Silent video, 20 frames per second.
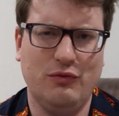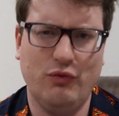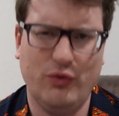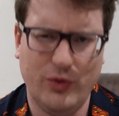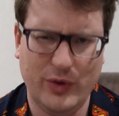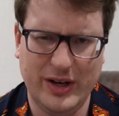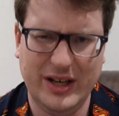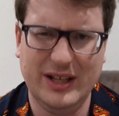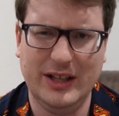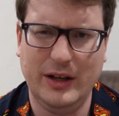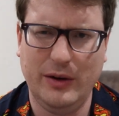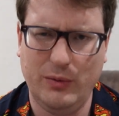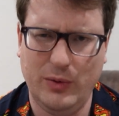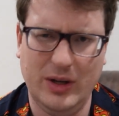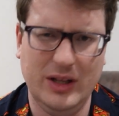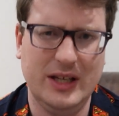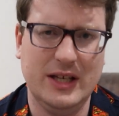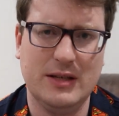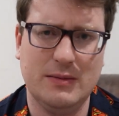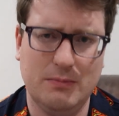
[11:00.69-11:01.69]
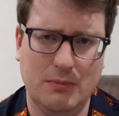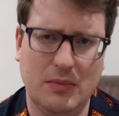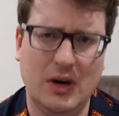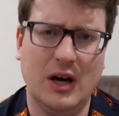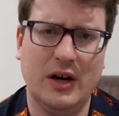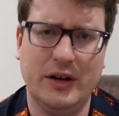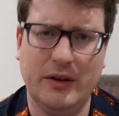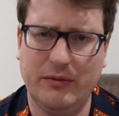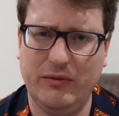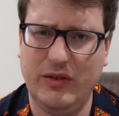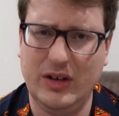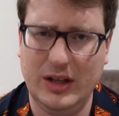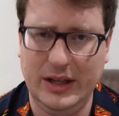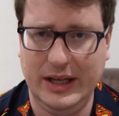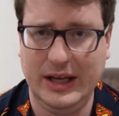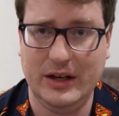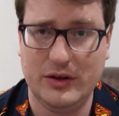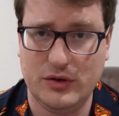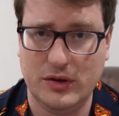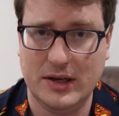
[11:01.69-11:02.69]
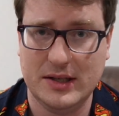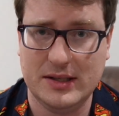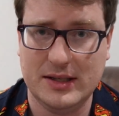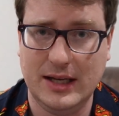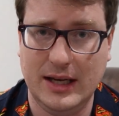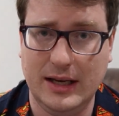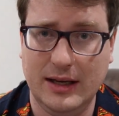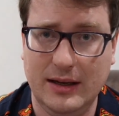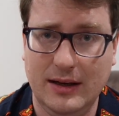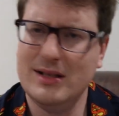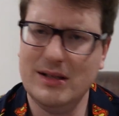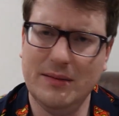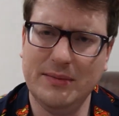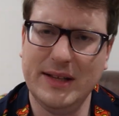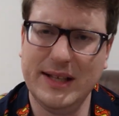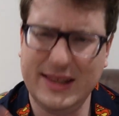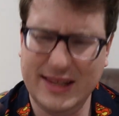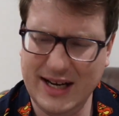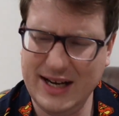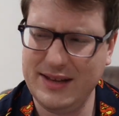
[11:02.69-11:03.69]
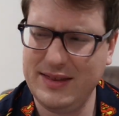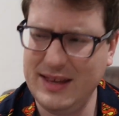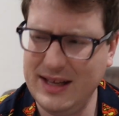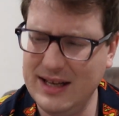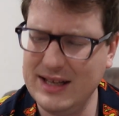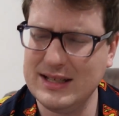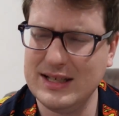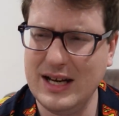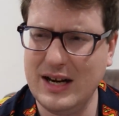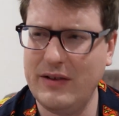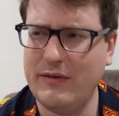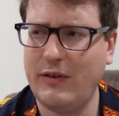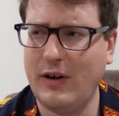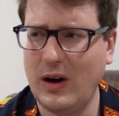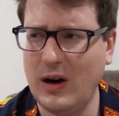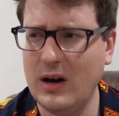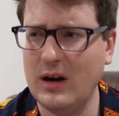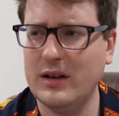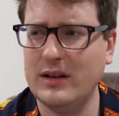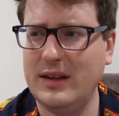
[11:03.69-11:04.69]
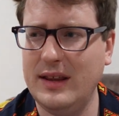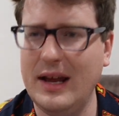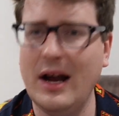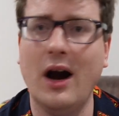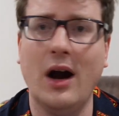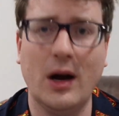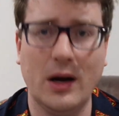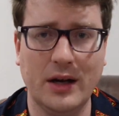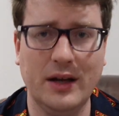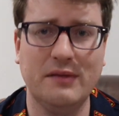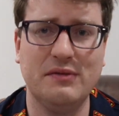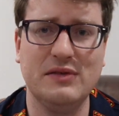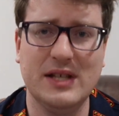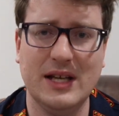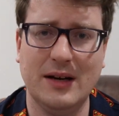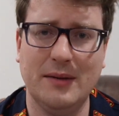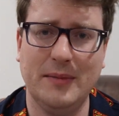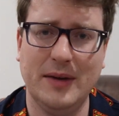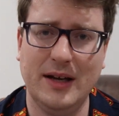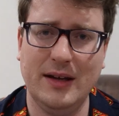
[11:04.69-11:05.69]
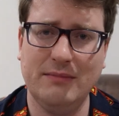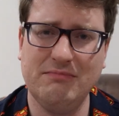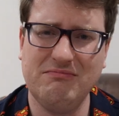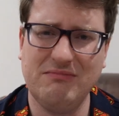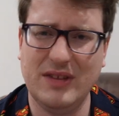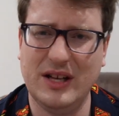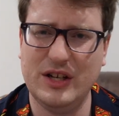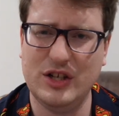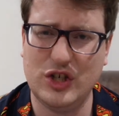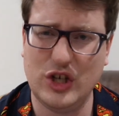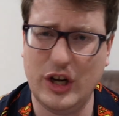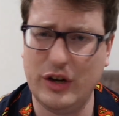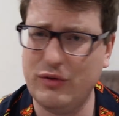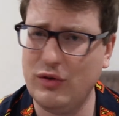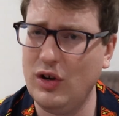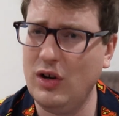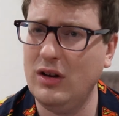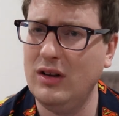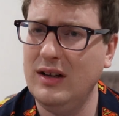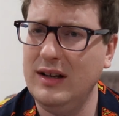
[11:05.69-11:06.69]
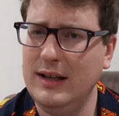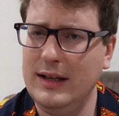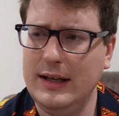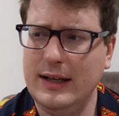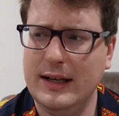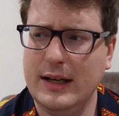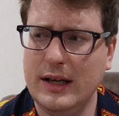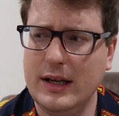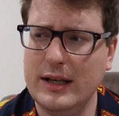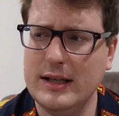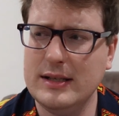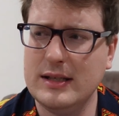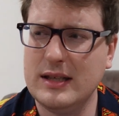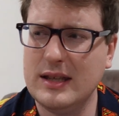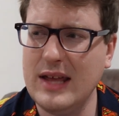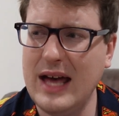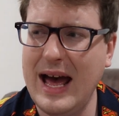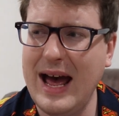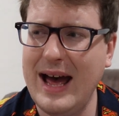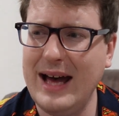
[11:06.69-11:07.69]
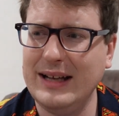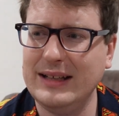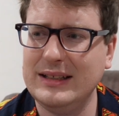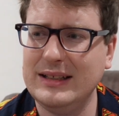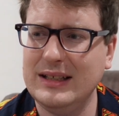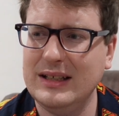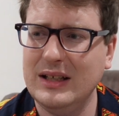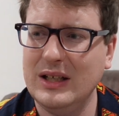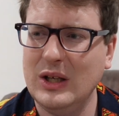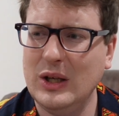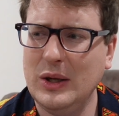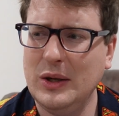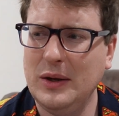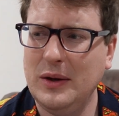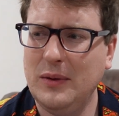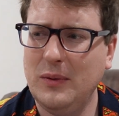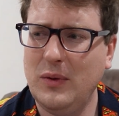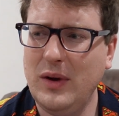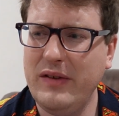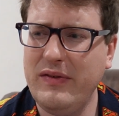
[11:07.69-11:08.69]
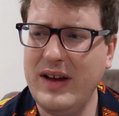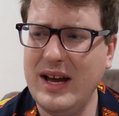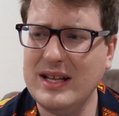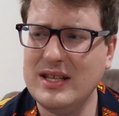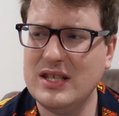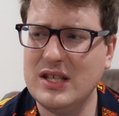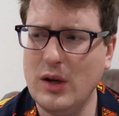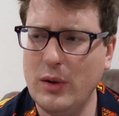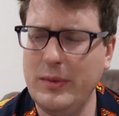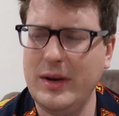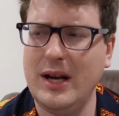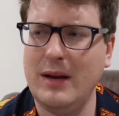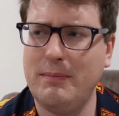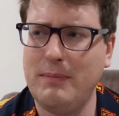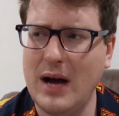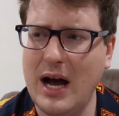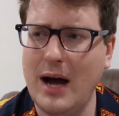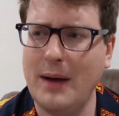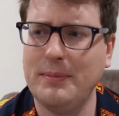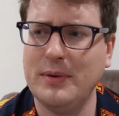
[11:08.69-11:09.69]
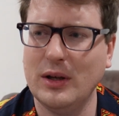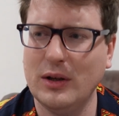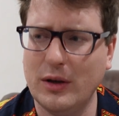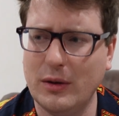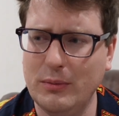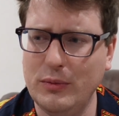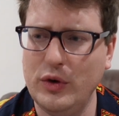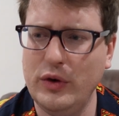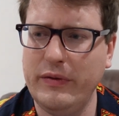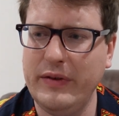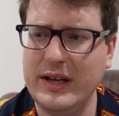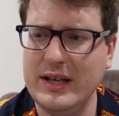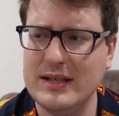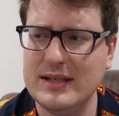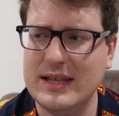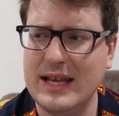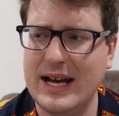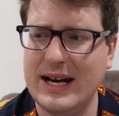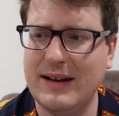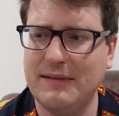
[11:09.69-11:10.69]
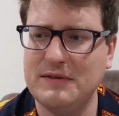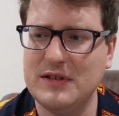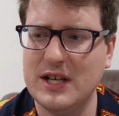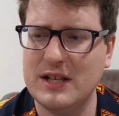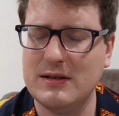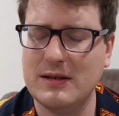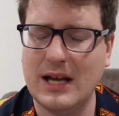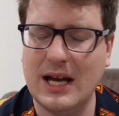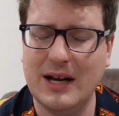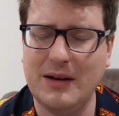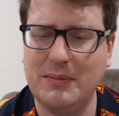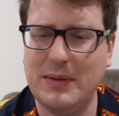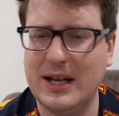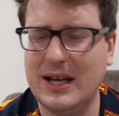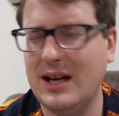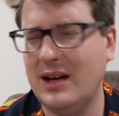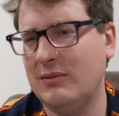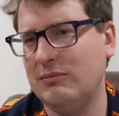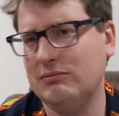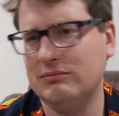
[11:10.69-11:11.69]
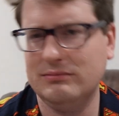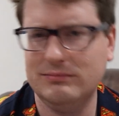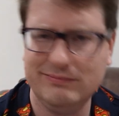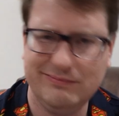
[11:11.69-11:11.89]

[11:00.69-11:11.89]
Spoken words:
really, really smart and really interesting. Something that I think has kind of hurt the art of cinema in general is that we've had so many popular movies that have just kind of become